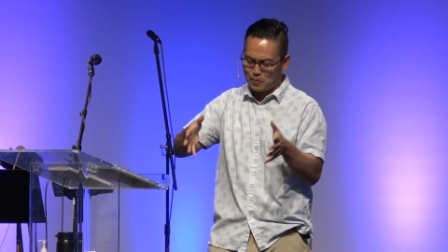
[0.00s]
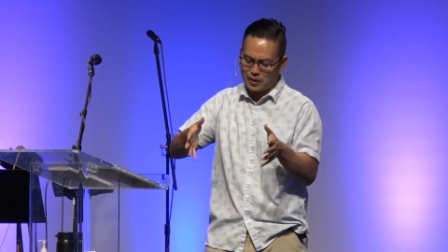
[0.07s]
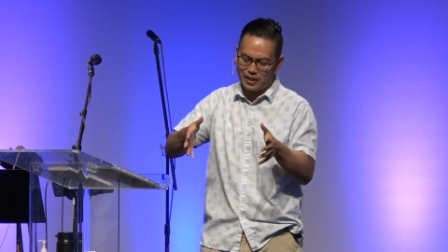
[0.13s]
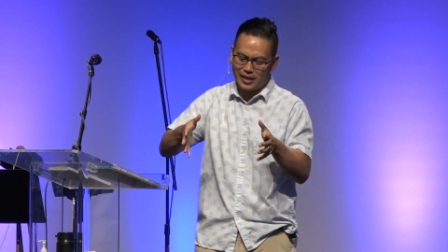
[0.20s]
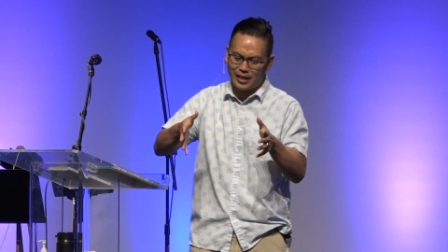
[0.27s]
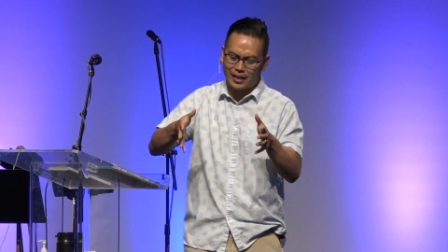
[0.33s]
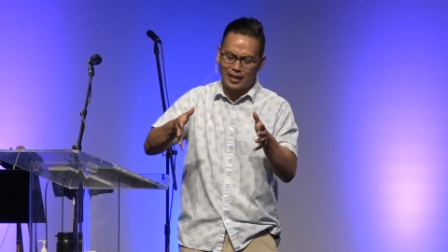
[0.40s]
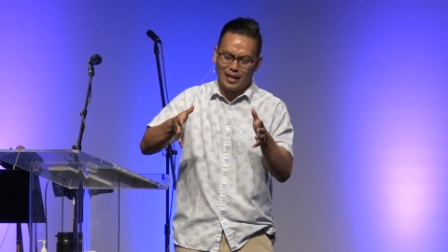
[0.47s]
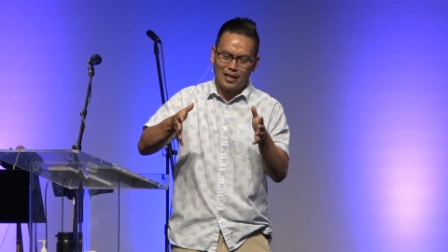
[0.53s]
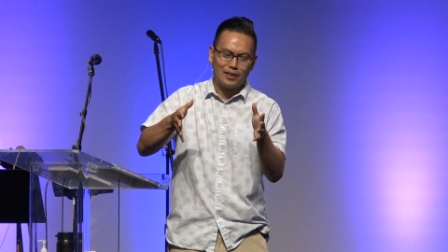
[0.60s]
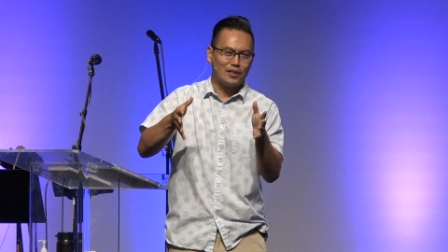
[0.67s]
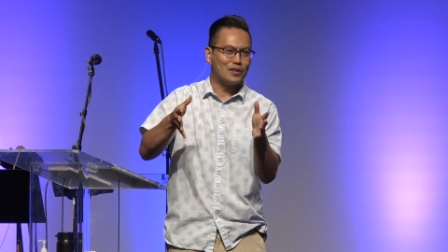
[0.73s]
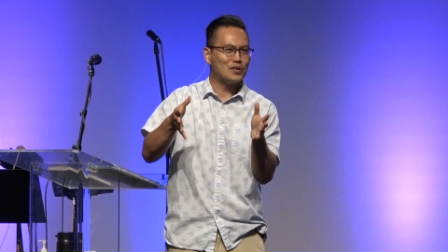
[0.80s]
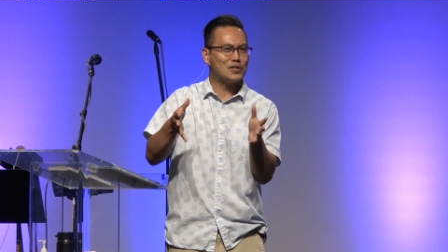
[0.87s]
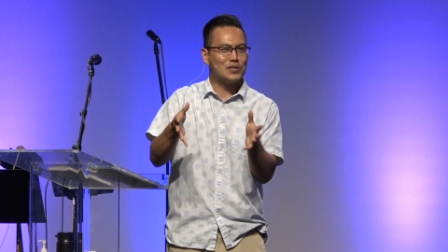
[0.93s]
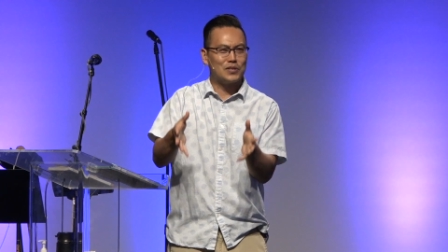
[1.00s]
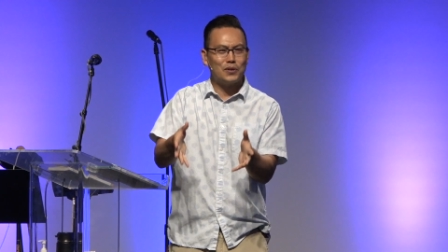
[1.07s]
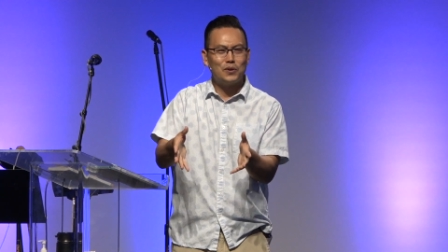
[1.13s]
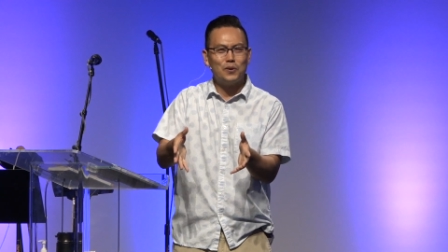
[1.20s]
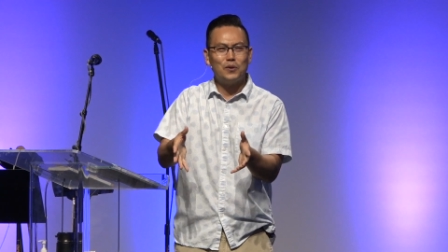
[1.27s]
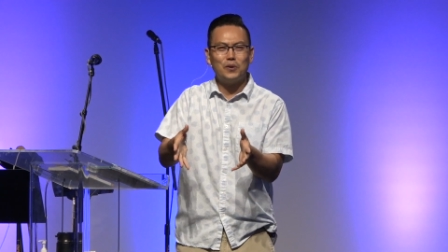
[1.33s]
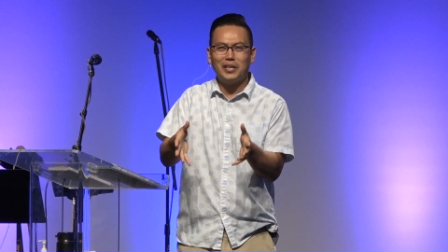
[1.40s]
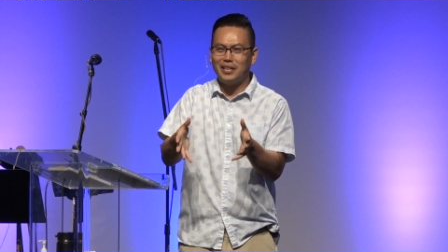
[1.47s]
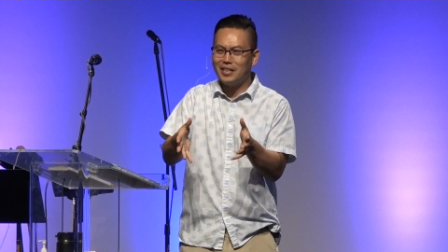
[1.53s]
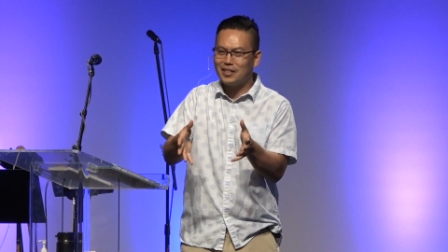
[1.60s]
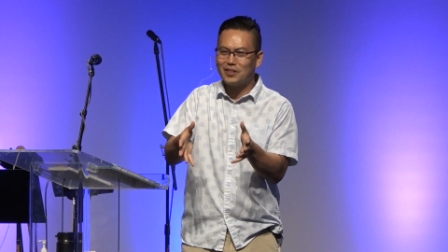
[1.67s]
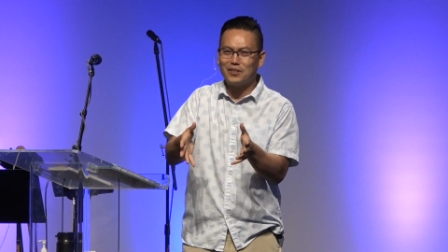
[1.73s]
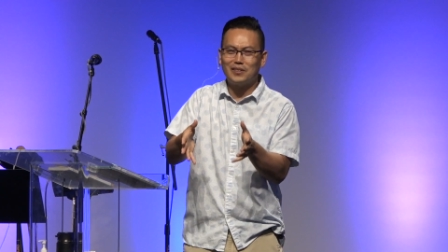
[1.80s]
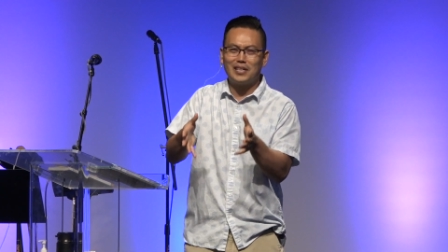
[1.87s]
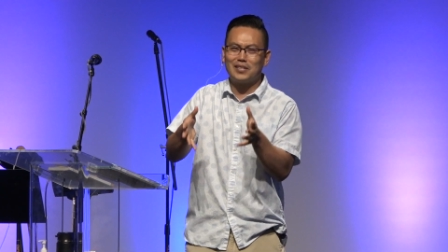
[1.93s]
but like they're so
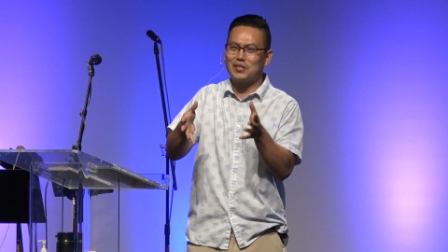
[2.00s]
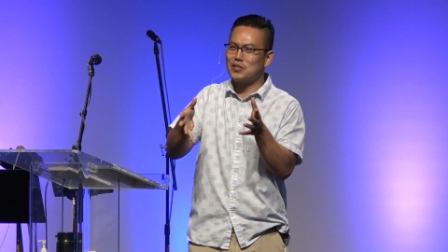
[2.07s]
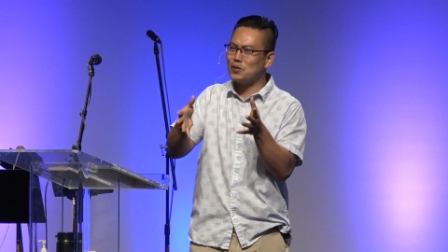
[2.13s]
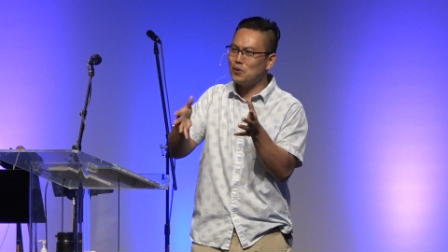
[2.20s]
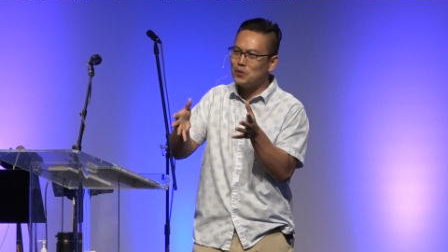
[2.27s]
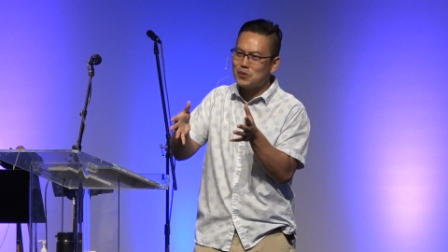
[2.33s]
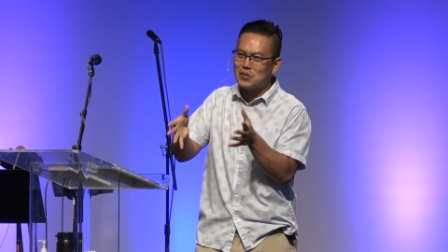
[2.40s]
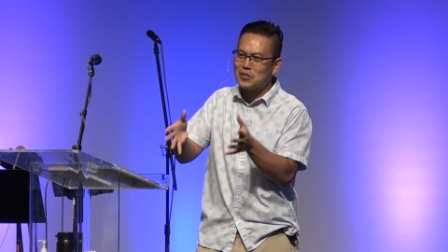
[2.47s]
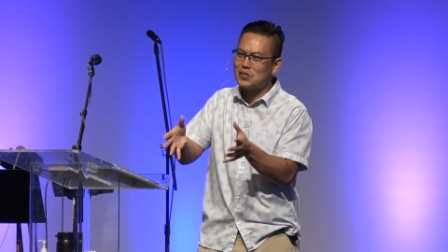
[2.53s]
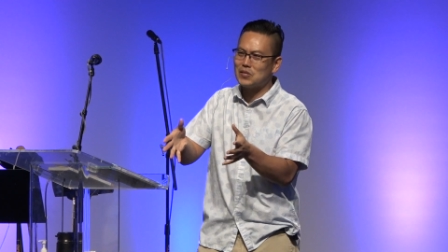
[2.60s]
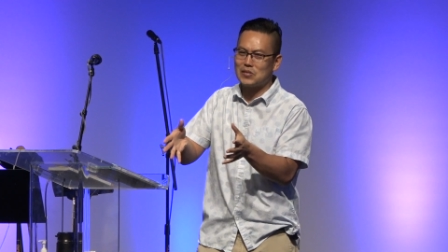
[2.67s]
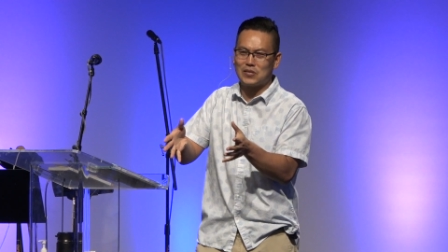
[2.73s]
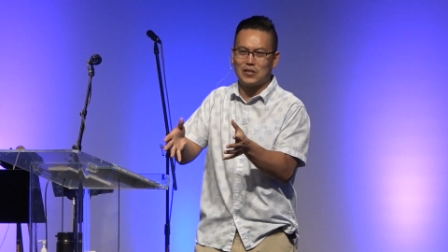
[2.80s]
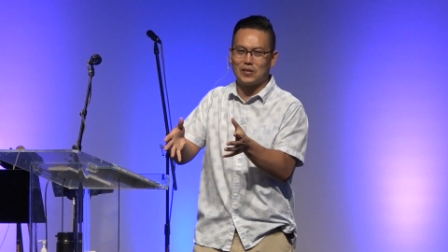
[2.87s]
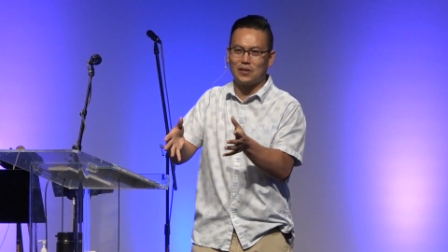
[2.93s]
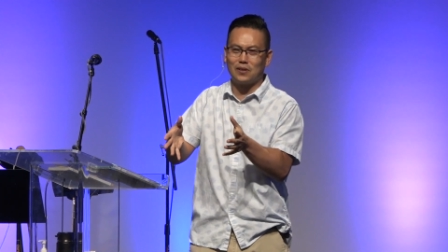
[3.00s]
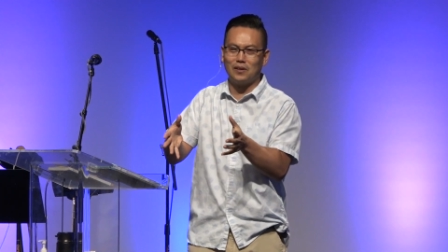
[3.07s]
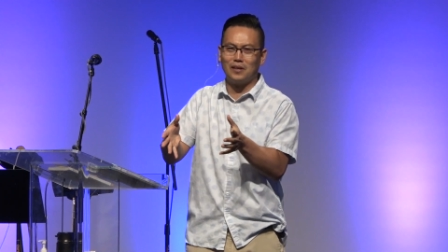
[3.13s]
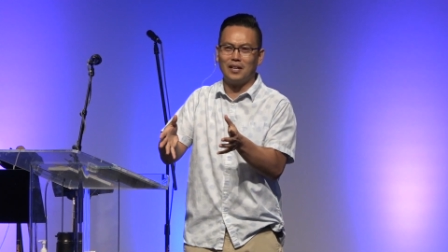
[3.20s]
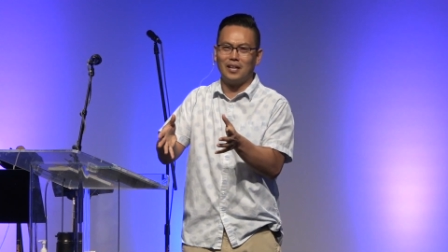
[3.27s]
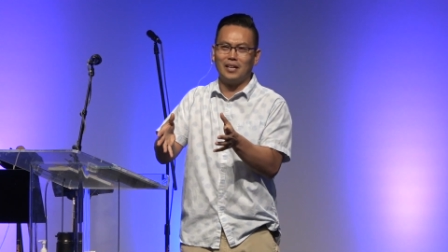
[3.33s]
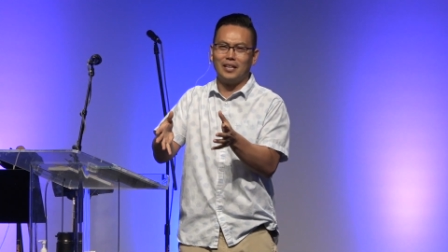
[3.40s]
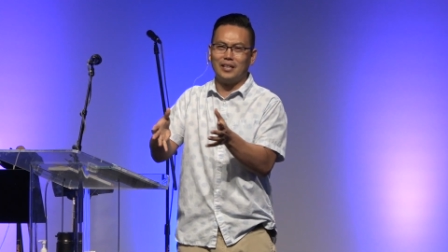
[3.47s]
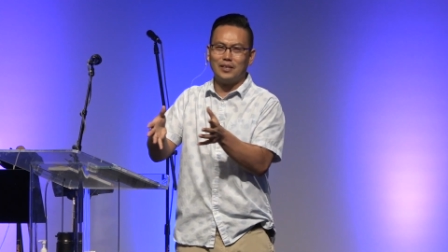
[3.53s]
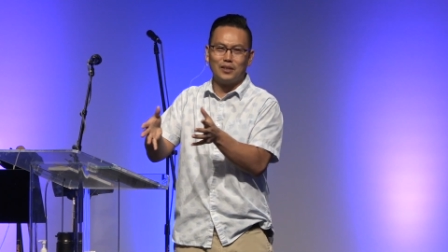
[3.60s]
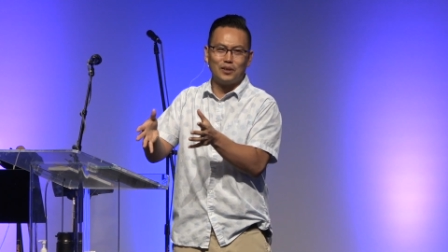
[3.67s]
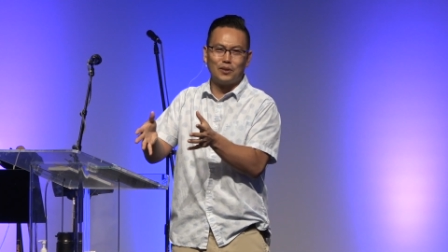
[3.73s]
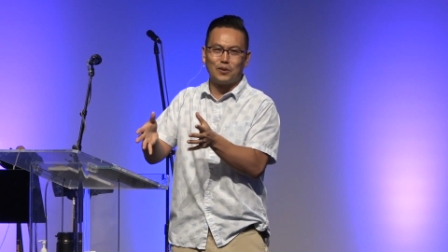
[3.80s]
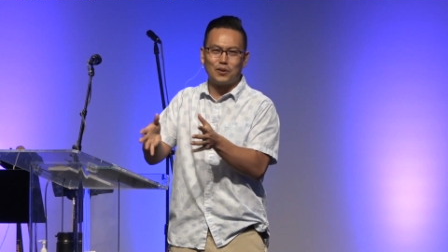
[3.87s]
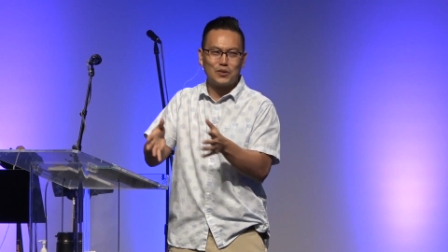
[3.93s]
eager and so sincere in the
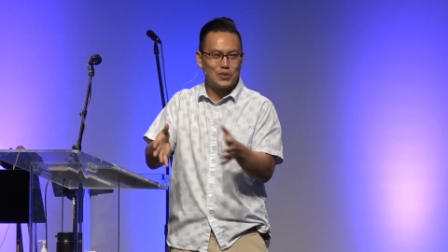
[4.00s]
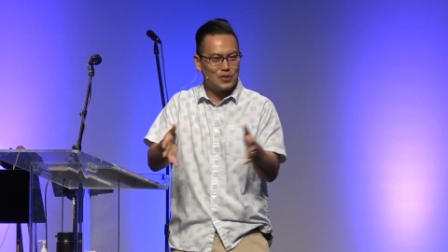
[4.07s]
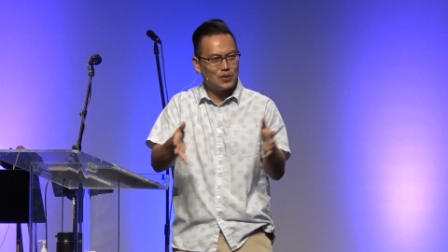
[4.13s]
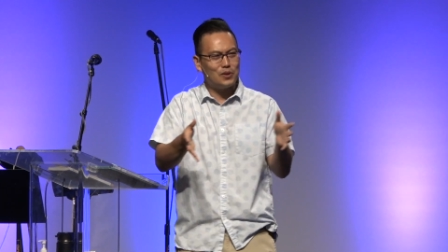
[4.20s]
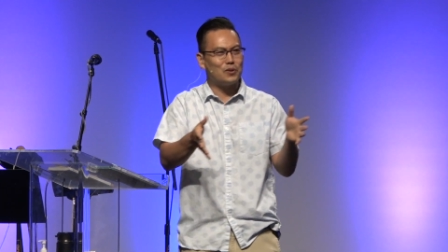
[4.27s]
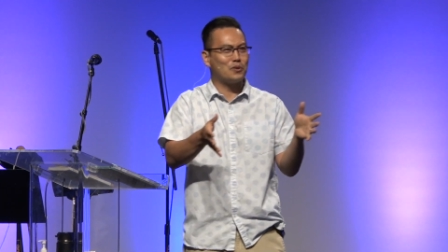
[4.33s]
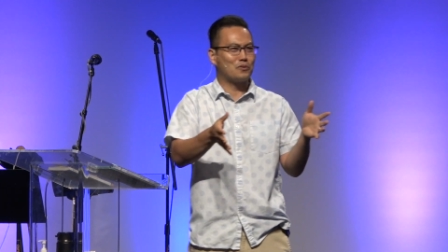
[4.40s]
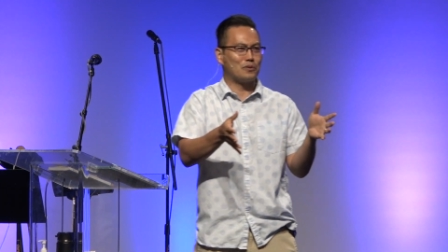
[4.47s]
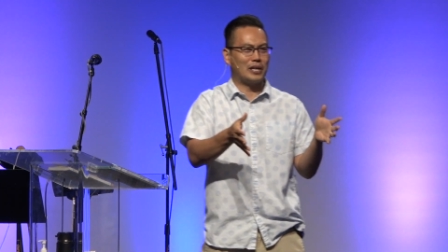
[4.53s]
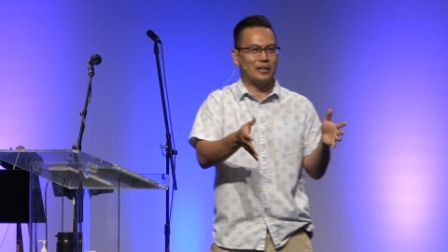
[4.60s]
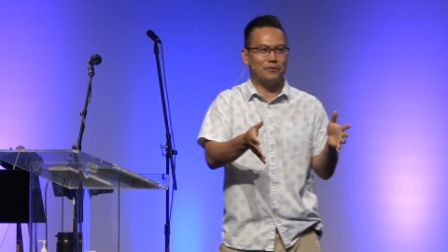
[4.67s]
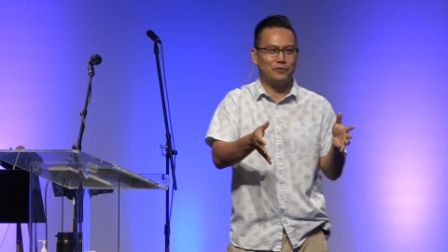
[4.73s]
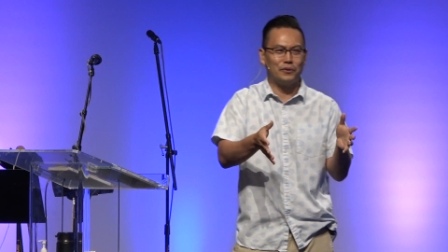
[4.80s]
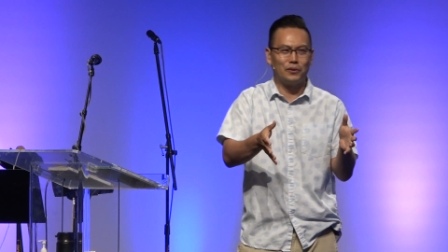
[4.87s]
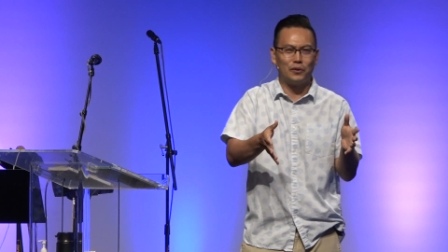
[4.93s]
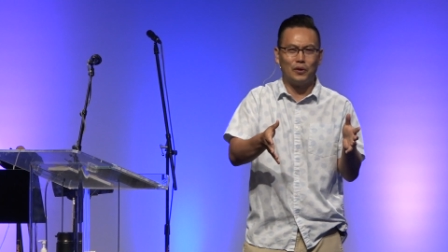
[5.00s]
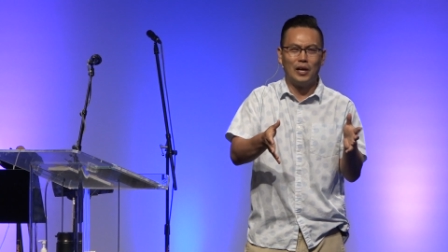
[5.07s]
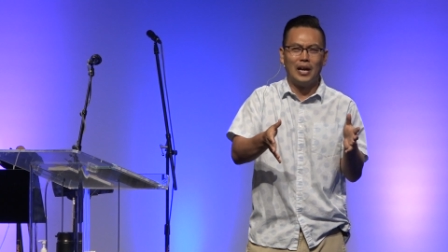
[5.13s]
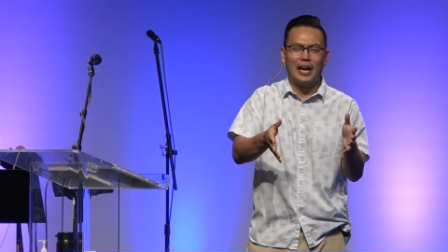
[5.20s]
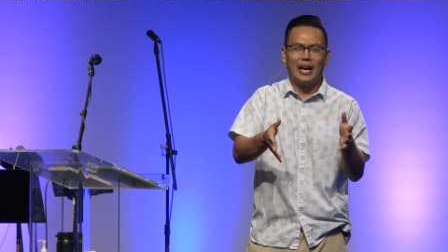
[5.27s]
Lord, so grateful,